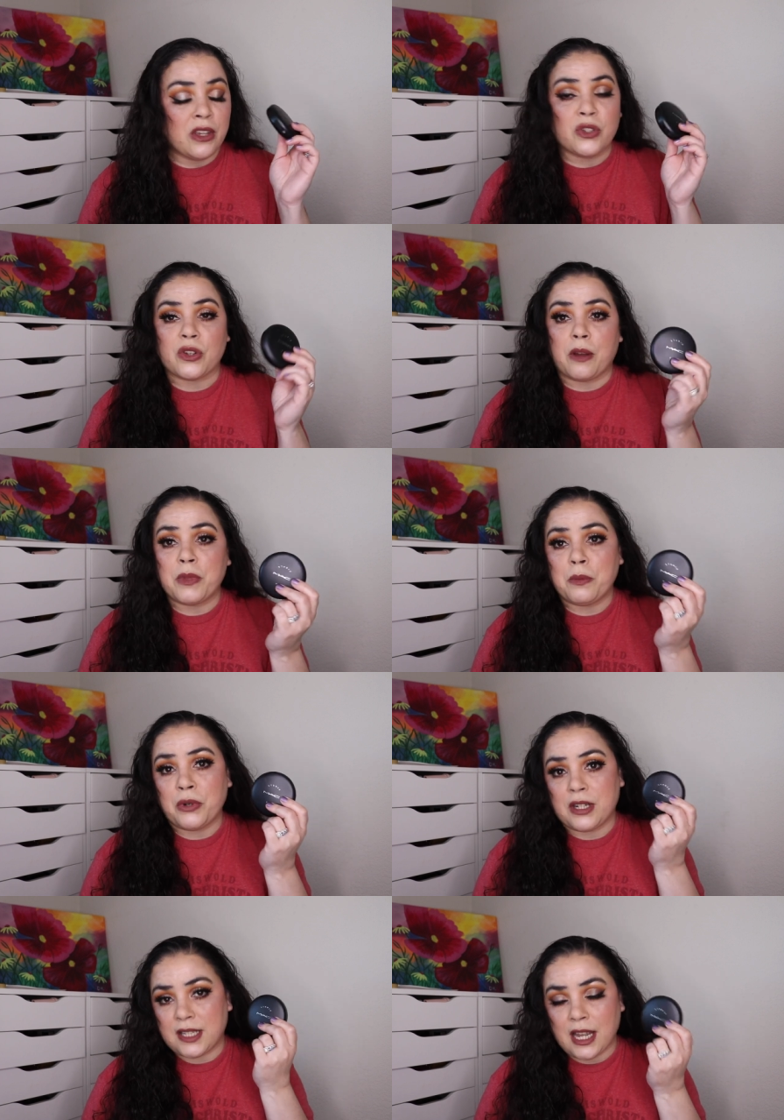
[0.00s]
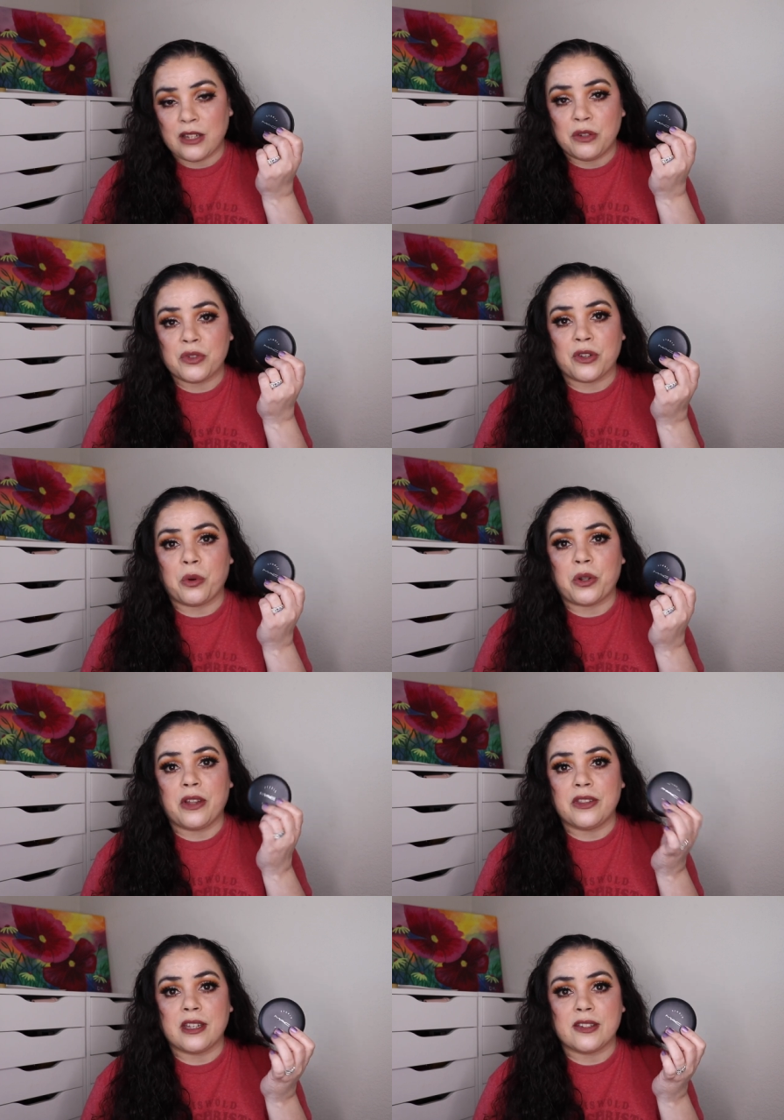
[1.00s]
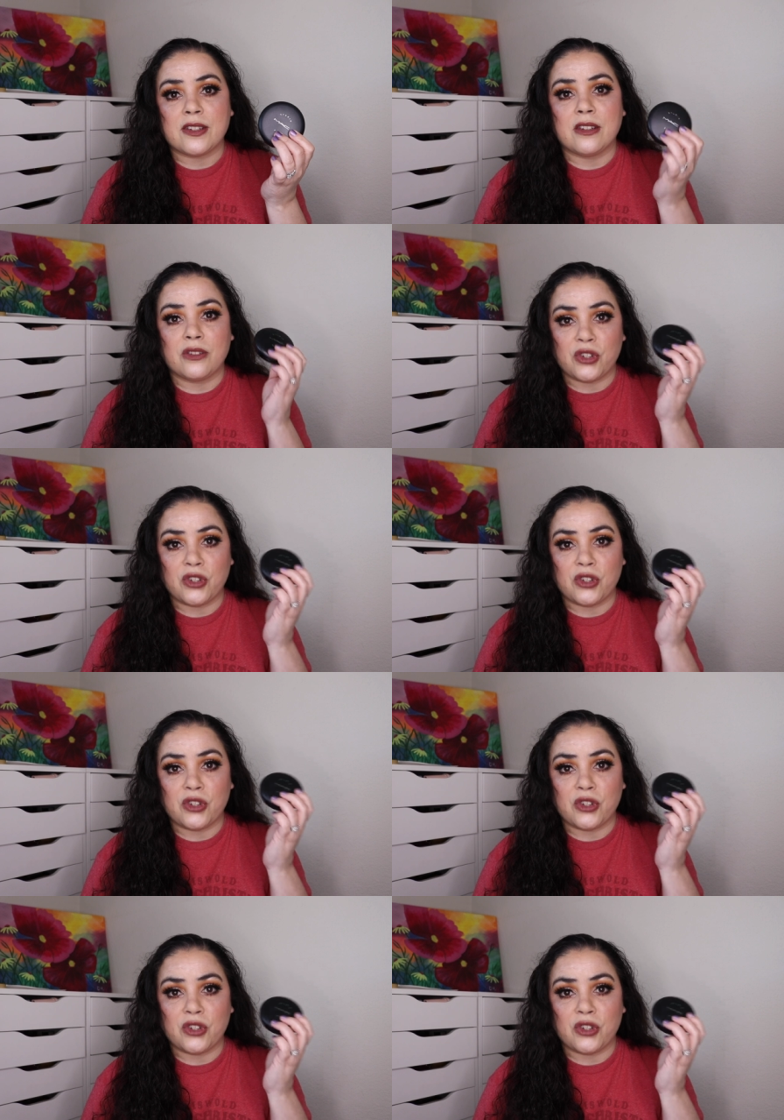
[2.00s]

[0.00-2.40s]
So I'm gonna put a 10 use goal on this